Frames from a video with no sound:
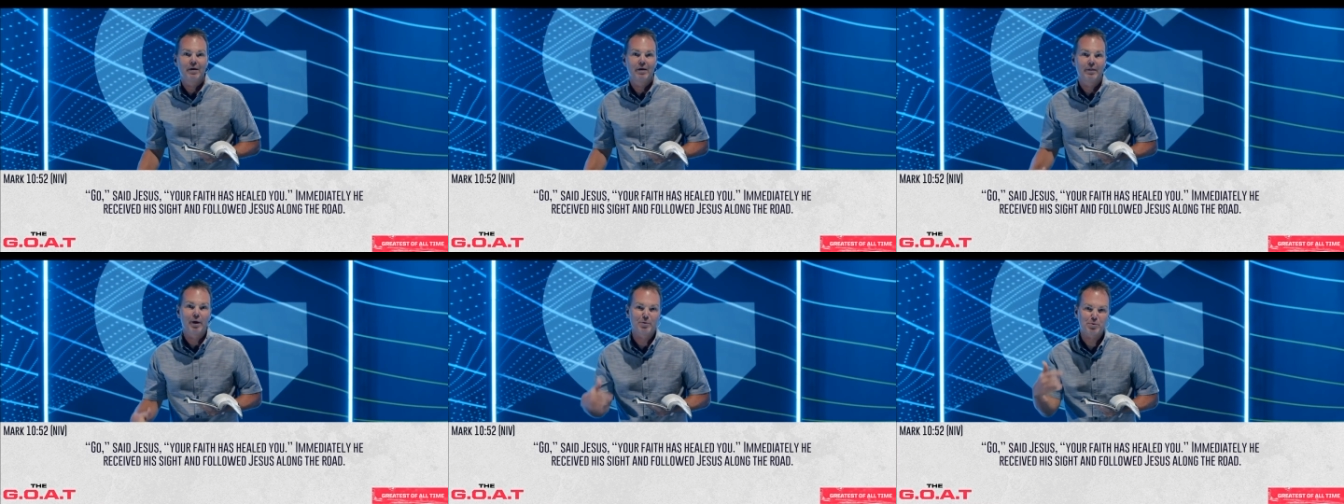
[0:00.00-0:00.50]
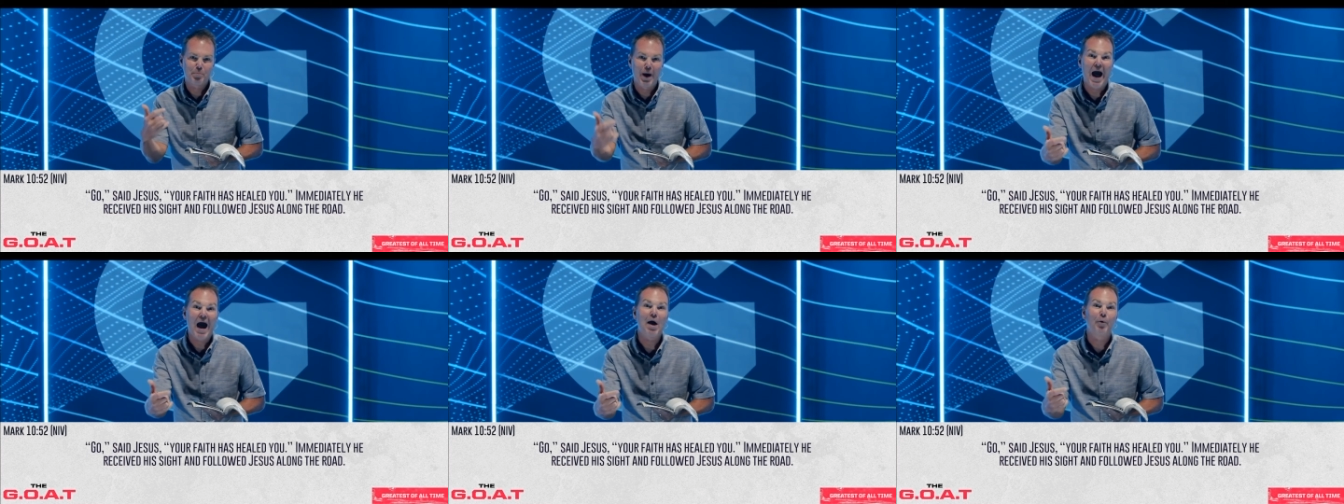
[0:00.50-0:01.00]
There was
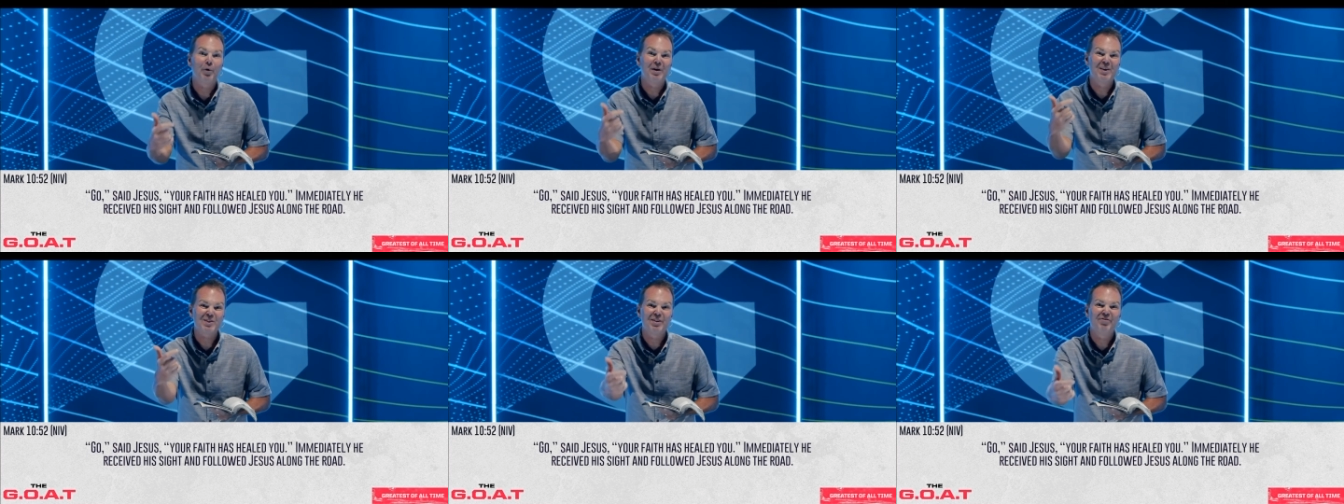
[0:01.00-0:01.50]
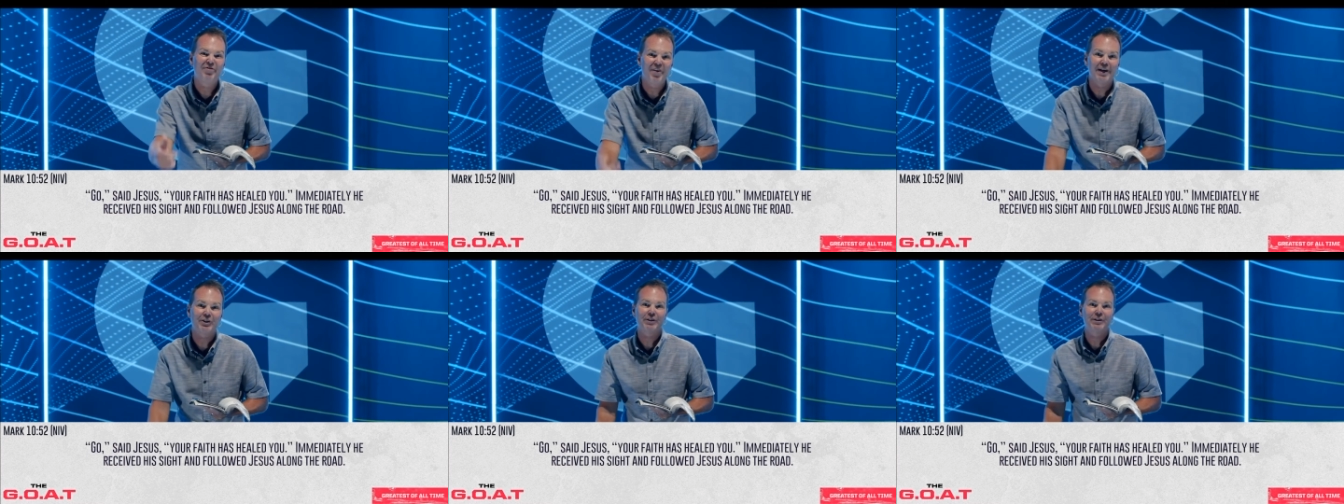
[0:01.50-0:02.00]
power in his
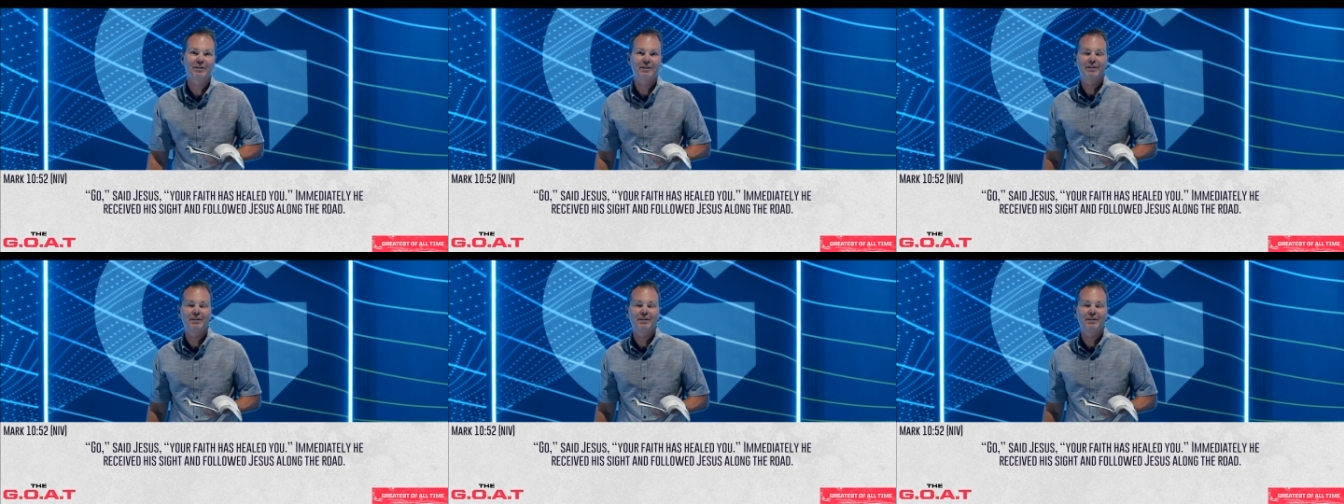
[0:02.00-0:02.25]
confession.